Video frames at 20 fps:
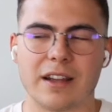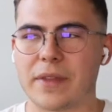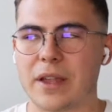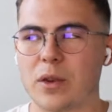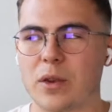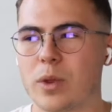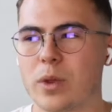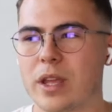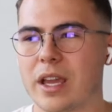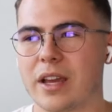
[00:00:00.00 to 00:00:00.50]

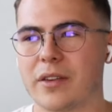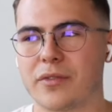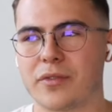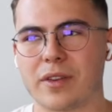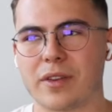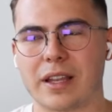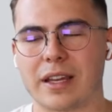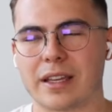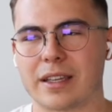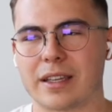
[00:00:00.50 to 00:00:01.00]
we have
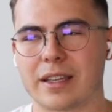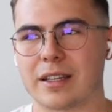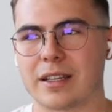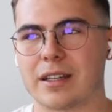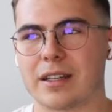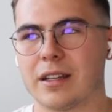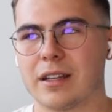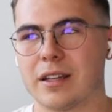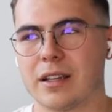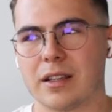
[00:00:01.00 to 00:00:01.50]
like
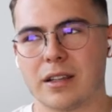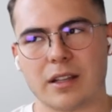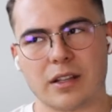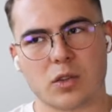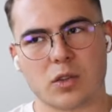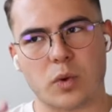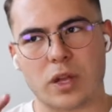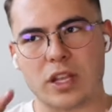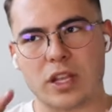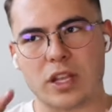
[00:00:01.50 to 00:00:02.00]

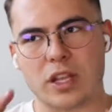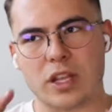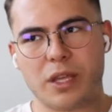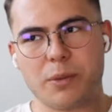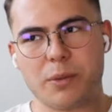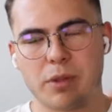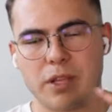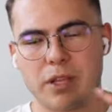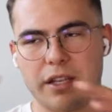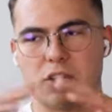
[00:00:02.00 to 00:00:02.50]
20
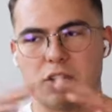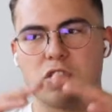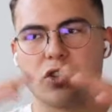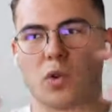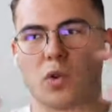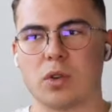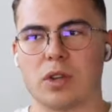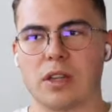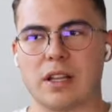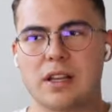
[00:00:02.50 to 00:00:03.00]
people in total.